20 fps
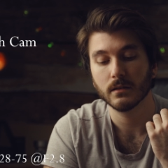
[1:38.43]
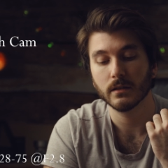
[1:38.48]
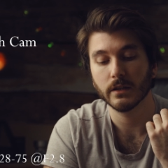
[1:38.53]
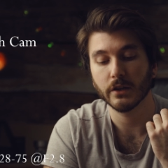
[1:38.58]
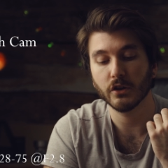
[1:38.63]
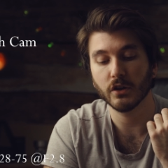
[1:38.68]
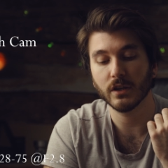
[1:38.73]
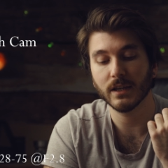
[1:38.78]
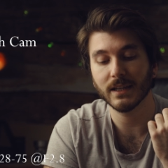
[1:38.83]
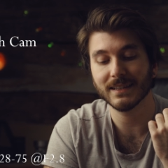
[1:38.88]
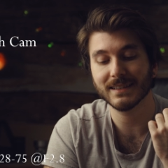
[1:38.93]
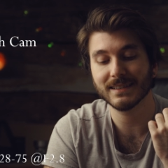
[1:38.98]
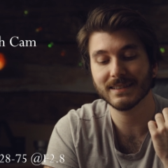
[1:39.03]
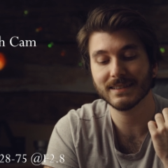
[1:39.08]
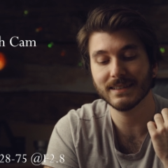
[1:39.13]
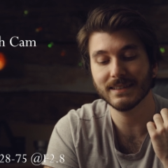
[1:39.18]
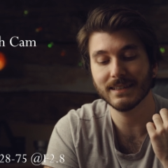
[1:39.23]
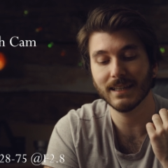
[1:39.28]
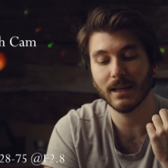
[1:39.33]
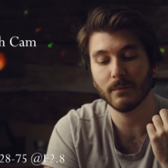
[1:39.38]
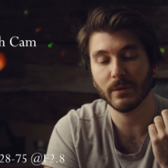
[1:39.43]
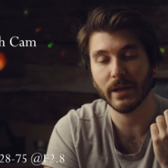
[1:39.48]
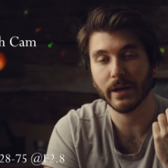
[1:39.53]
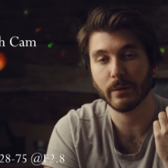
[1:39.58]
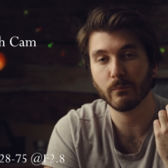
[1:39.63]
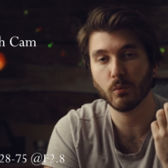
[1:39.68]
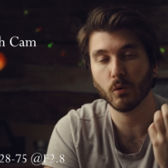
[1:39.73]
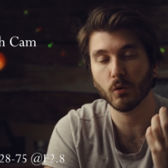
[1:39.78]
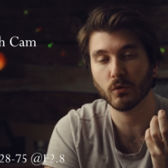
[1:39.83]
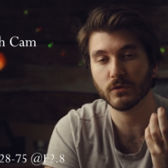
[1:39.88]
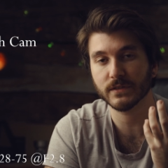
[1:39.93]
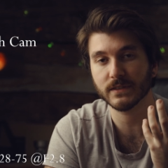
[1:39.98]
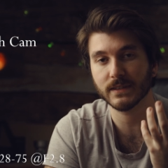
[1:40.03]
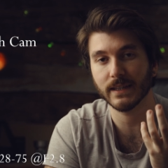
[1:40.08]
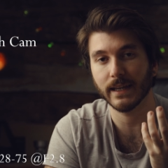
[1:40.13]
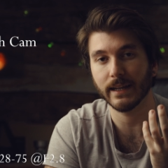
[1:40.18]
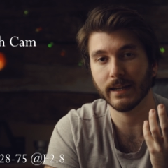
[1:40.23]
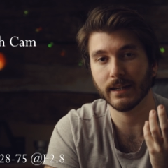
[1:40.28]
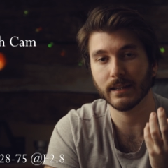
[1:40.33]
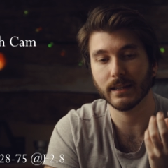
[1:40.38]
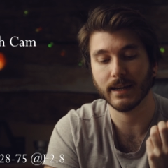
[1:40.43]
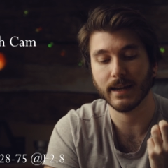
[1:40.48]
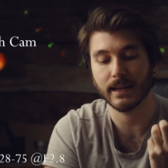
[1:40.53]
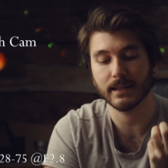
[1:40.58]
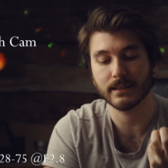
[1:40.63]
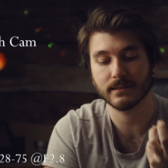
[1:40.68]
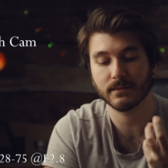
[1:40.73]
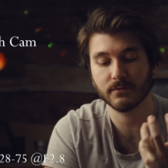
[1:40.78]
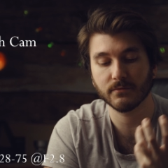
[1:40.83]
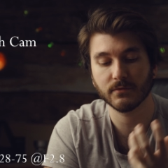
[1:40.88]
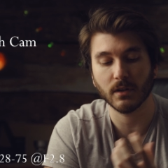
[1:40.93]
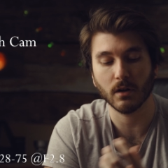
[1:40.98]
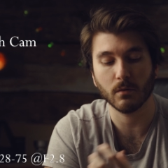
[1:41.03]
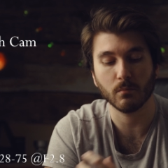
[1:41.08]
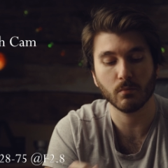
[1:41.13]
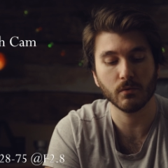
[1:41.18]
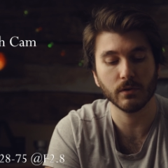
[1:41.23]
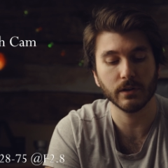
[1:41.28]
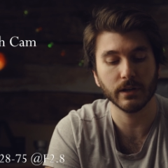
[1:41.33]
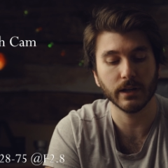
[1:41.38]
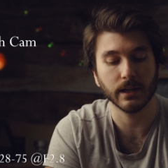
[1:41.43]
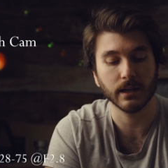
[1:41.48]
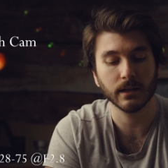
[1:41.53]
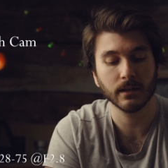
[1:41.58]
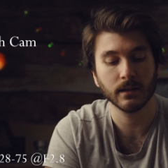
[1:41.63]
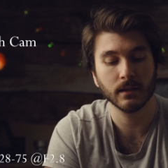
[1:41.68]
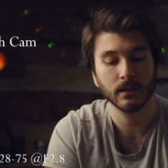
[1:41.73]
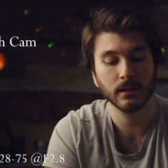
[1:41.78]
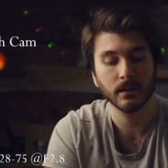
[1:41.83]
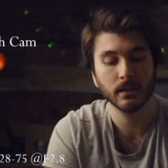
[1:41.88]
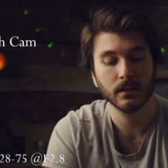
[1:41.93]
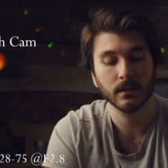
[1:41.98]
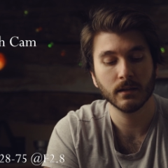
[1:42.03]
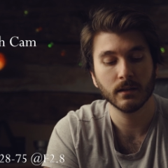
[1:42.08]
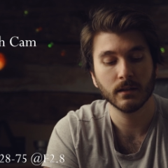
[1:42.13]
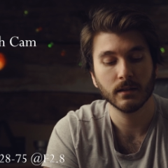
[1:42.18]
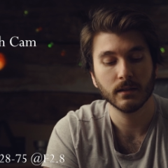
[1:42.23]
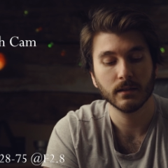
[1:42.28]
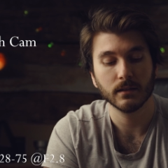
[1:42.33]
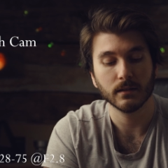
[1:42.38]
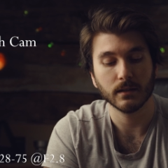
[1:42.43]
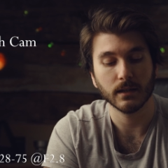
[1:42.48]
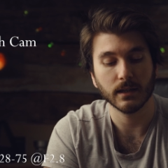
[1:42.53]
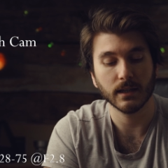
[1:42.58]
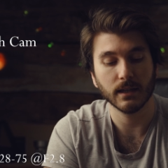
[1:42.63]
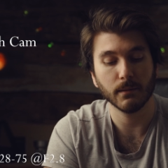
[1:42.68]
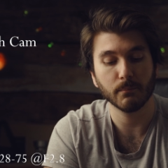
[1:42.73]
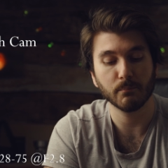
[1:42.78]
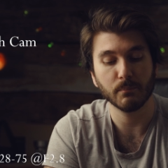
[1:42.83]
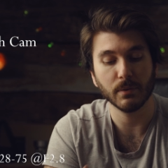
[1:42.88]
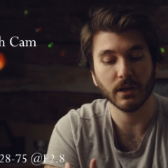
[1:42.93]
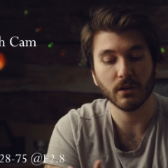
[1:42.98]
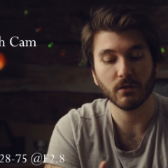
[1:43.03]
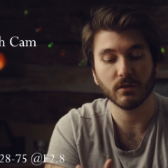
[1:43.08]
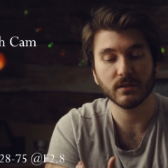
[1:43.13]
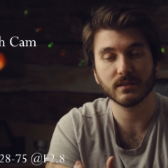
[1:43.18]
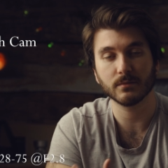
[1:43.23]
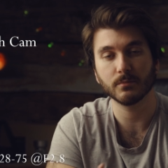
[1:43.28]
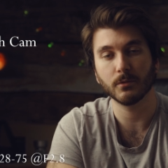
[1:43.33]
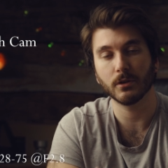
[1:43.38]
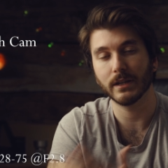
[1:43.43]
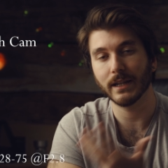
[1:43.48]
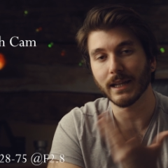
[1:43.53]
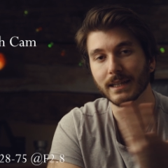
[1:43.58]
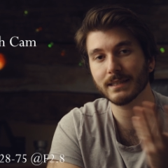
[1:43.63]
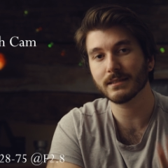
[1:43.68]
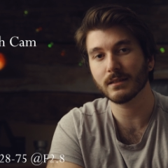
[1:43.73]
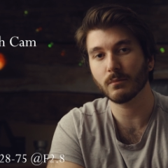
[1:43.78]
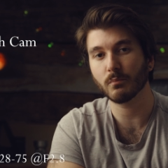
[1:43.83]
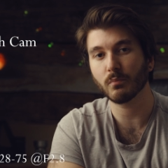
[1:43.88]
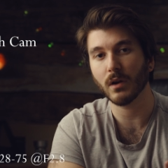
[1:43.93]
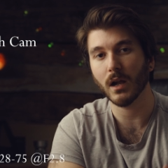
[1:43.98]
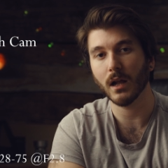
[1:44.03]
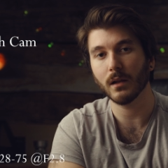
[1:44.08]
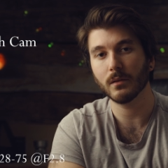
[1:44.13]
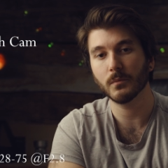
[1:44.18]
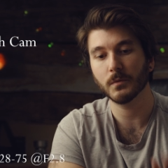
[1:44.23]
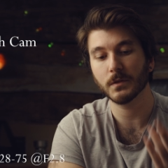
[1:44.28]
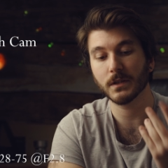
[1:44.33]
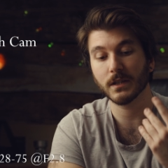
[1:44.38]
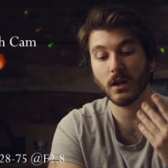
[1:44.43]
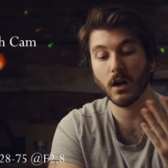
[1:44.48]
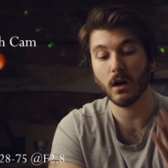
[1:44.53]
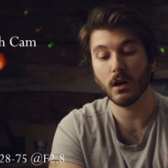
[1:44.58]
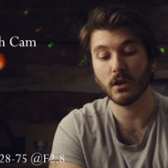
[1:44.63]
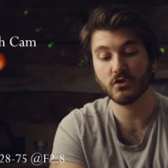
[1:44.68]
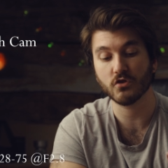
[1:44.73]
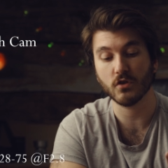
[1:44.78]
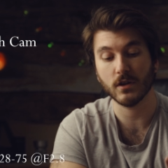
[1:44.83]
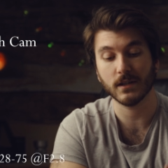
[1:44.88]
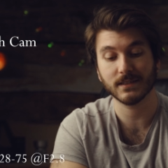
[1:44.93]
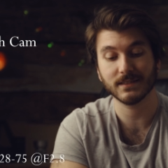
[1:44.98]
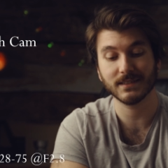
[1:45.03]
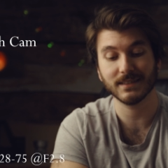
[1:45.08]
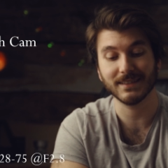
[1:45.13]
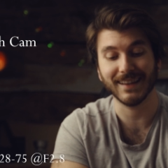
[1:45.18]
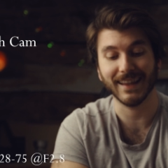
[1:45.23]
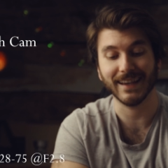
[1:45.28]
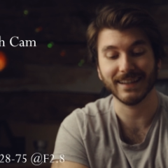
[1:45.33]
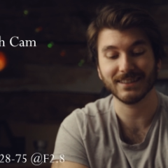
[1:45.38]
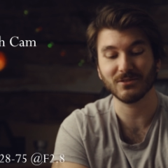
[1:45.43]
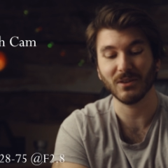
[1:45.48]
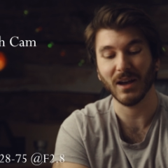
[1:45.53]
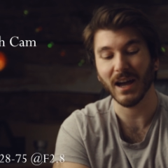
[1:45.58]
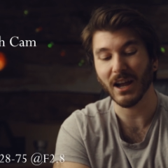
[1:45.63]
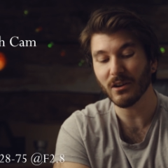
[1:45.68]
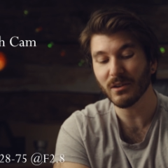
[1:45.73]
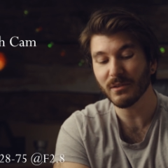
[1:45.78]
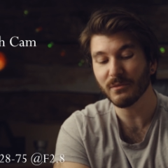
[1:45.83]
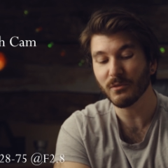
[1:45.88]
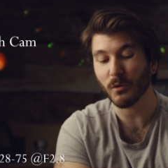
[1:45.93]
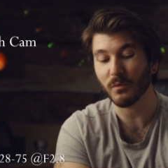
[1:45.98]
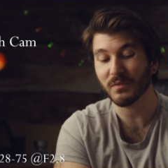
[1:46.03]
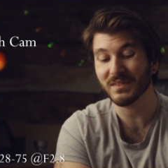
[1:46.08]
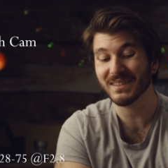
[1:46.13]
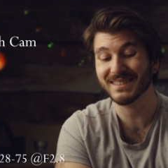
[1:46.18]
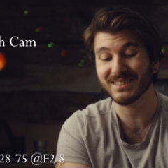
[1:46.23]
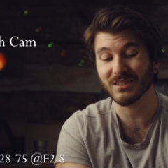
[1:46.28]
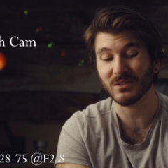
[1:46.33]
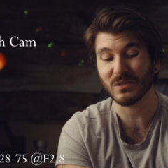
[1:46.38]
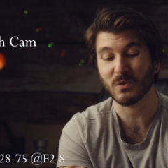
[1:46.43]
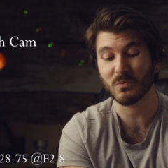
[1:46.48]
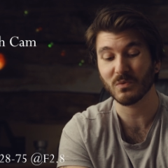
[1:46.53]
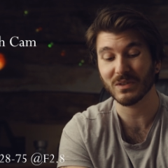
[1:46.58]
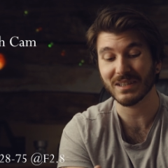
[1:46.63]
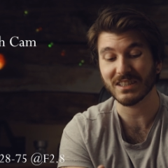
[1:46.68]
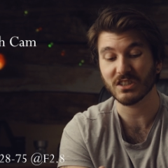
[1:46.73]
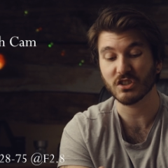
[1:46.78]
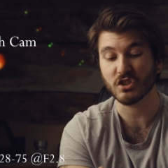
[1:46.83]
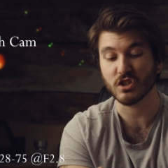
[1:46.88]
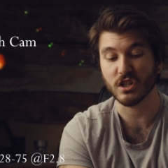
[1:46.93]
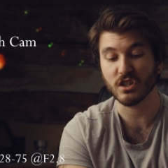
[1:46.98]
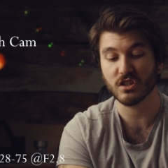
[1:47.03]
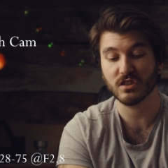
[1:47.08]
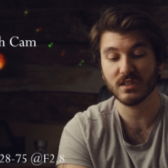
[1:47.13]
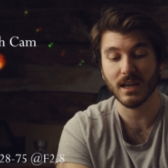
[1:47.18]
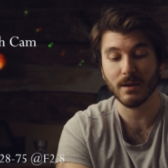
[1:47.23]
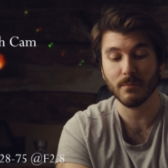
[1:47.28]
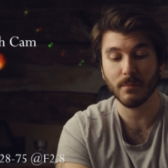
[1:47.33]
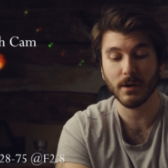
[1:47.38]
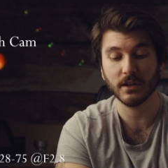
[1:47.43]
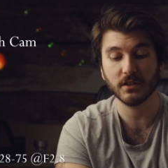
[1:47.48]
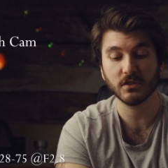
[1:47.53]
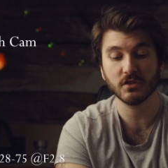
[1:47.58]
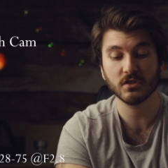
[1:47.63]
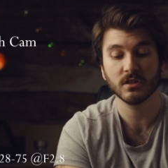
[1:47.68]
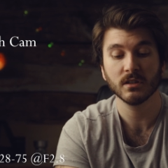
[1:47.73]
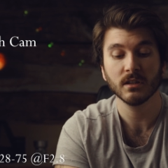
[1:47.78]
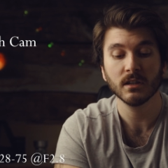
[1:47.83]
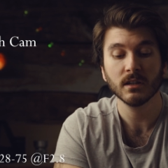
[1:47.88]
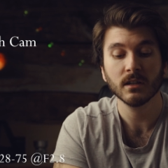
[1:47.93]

Like you can see them like pulsating like as if they're breathing. They get bigger and smaller. That's the problem with the contrast detect. So I don't even know if this is gonna really change it that much.